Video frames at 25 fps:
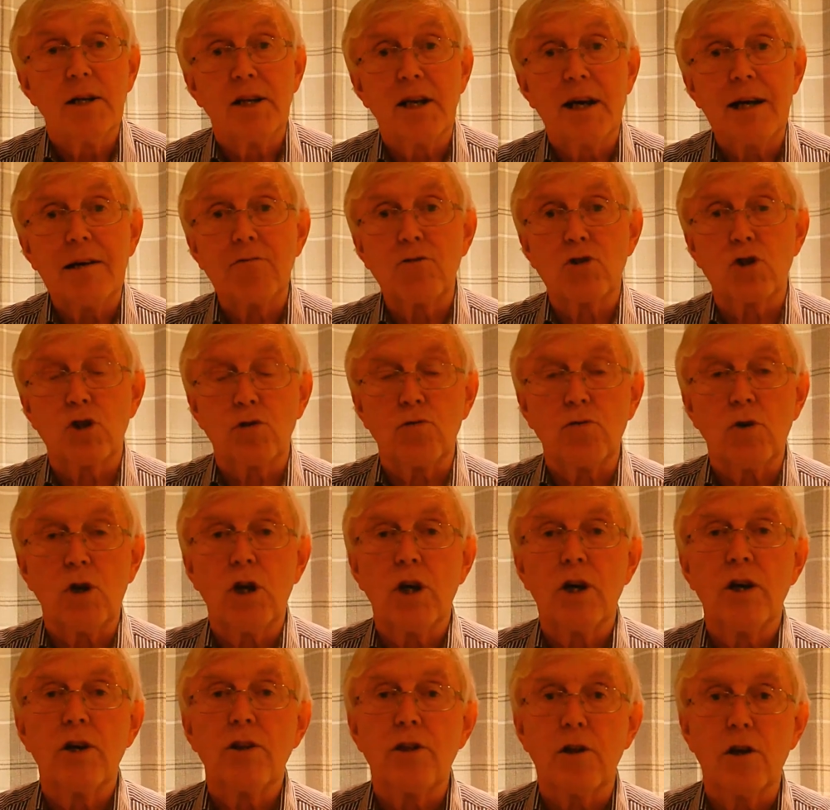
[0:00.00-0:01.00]
down to
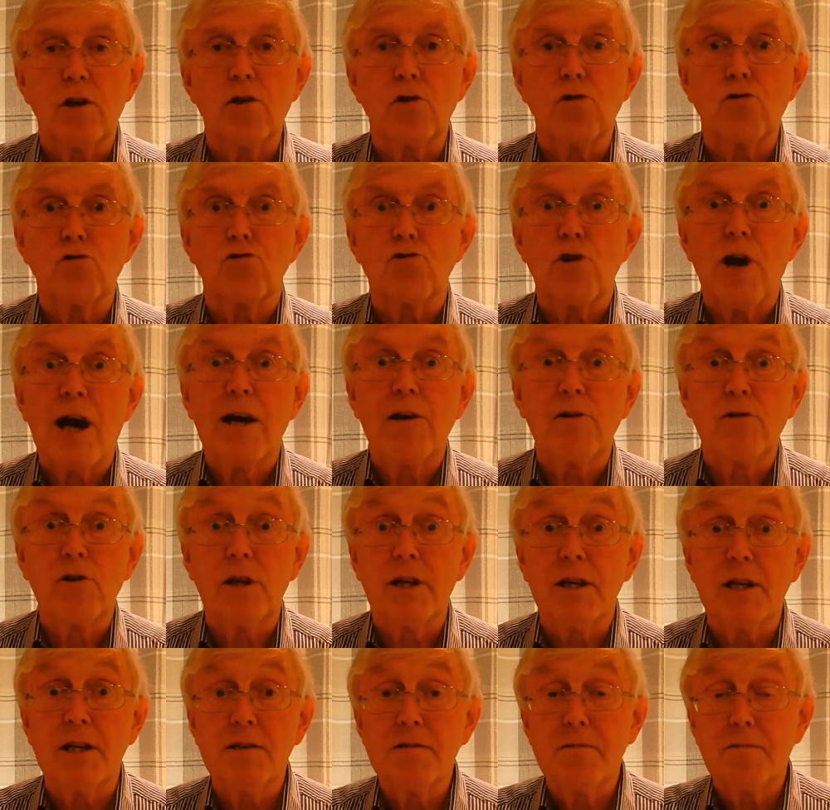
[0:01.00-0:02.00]
earth and
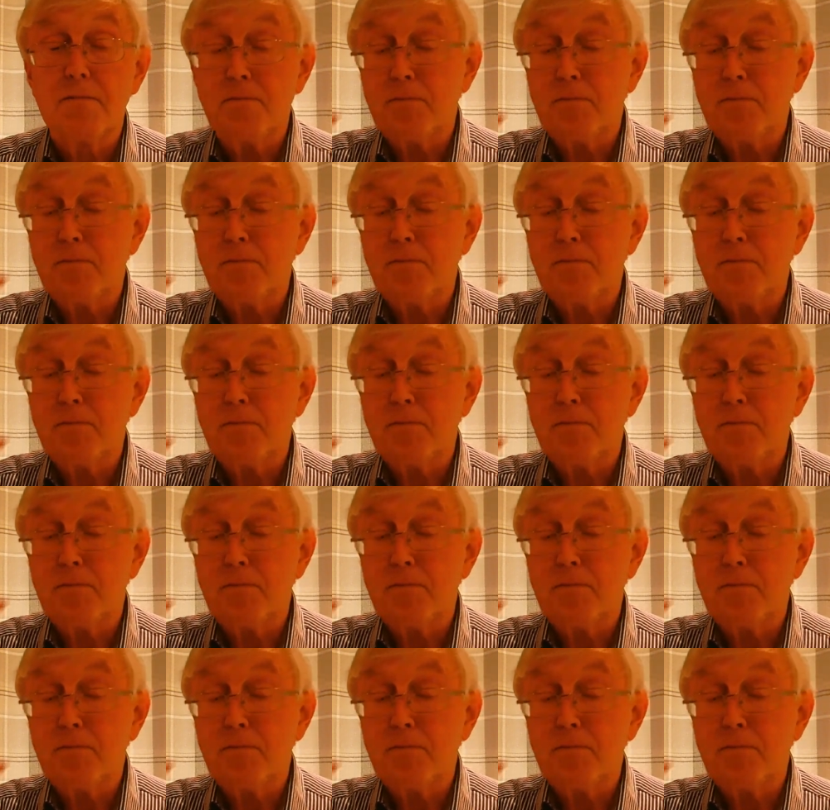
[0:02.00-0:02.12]
grounded.